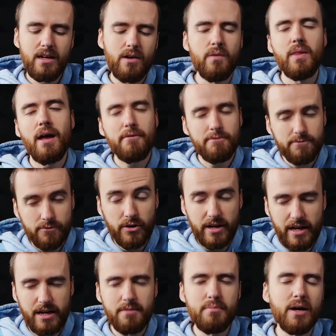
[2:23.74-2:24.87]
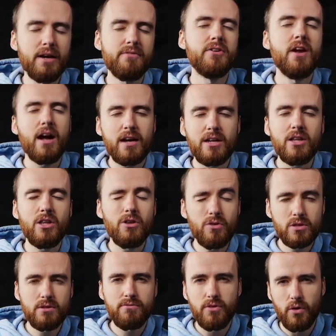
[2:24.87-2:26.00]
Well, not free, but if you're not going to
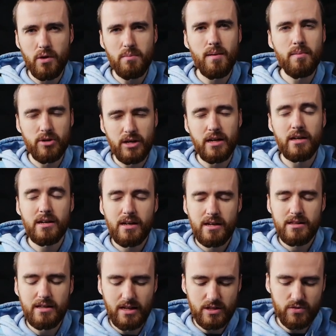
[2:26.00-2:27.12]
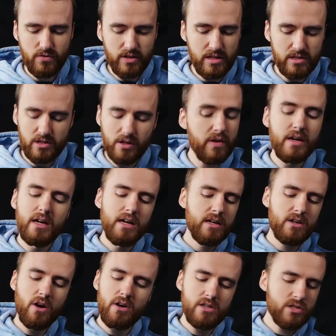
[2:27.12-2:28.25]
use the floating memory, then it's free. So
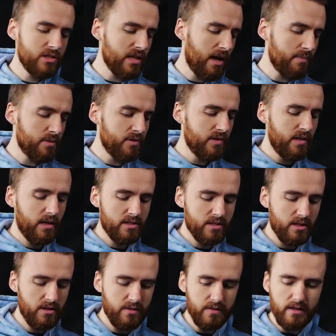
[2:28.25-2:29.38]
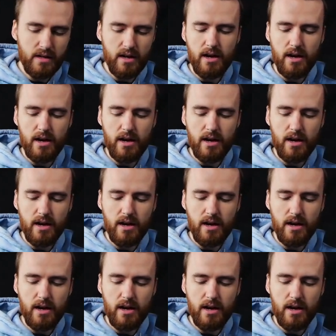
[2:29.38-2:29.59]
card is just absolutely nuts though.